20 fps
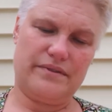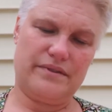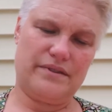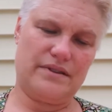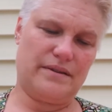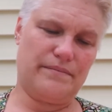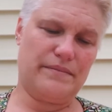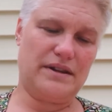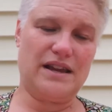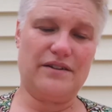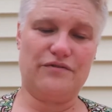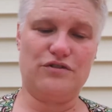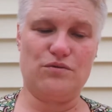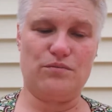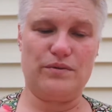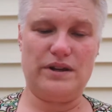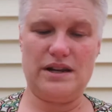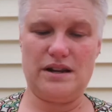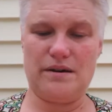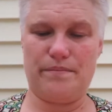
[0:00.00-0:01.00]
I'm going to have to
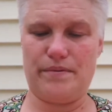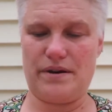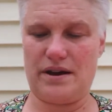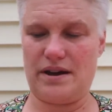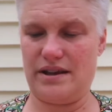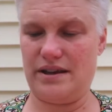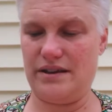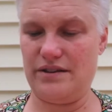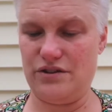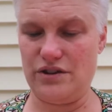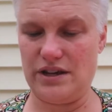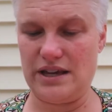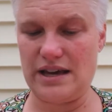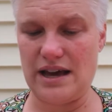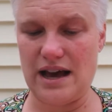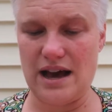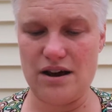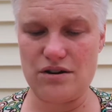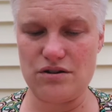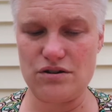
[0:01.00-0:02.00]
read up on it. You
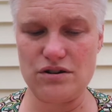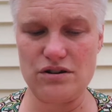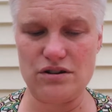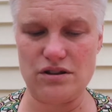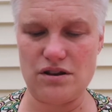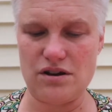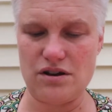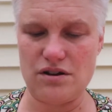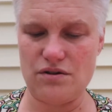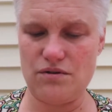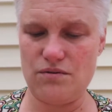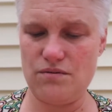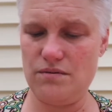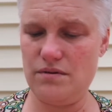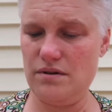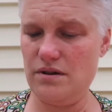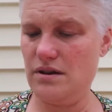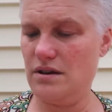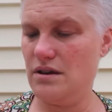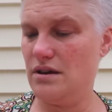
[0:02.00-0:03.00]
get Outer Glow.
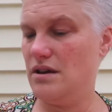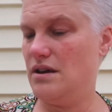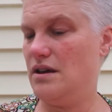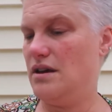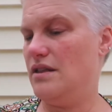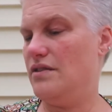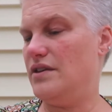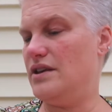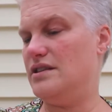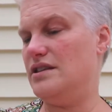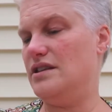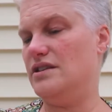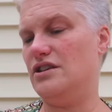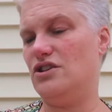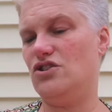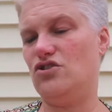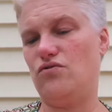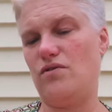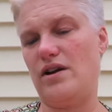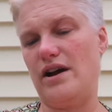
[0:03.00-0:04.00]
This is a
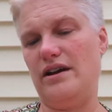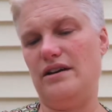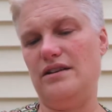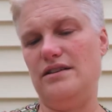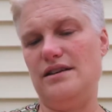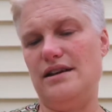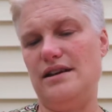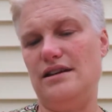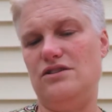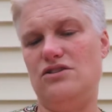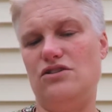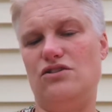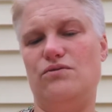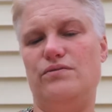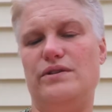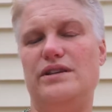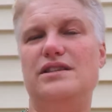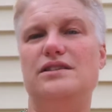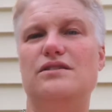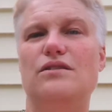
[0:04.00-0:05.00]
trial size
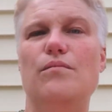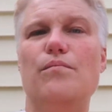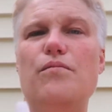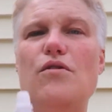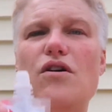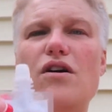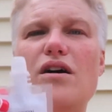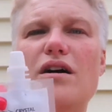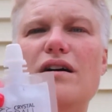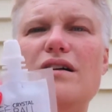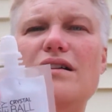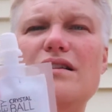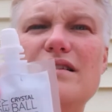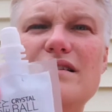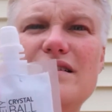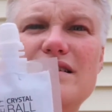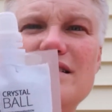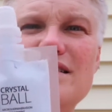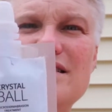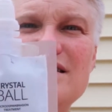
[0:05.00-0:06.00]
crystal ball.
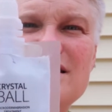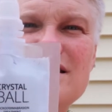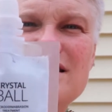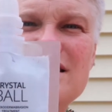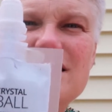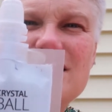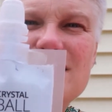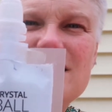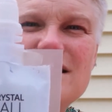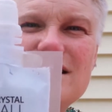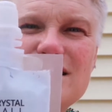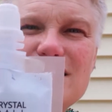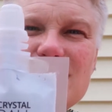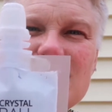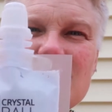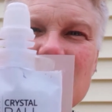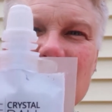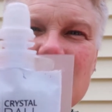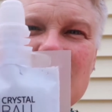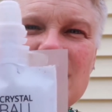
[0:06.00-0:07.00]

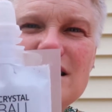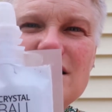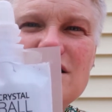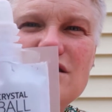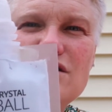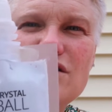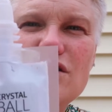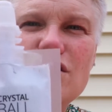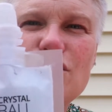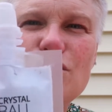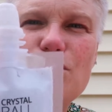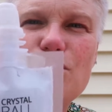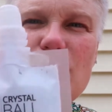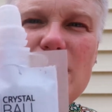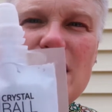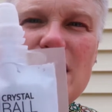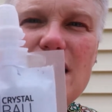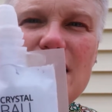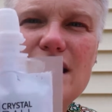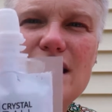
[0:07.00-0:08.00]
This is a
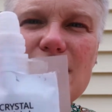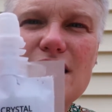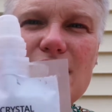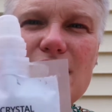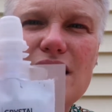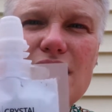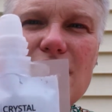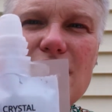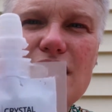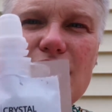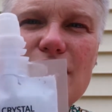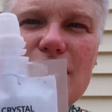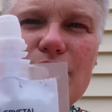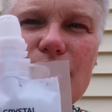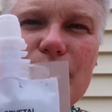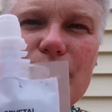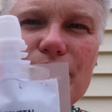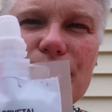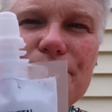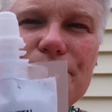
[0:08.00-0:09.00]
great
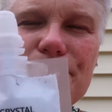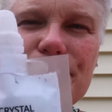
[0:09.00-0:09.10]
exfoliator.